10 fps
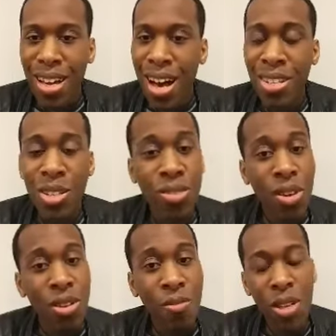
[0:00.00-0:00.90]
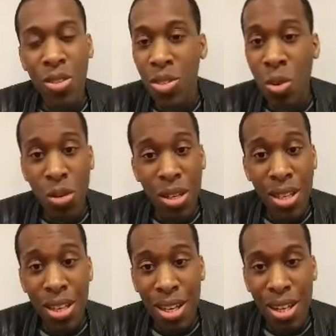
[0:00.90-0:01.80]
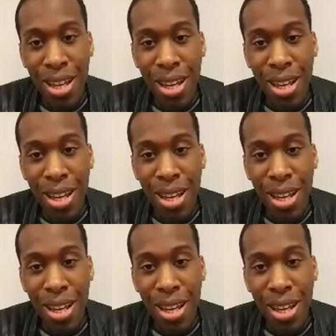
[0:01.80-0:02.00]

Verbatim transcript: i just started to feel so good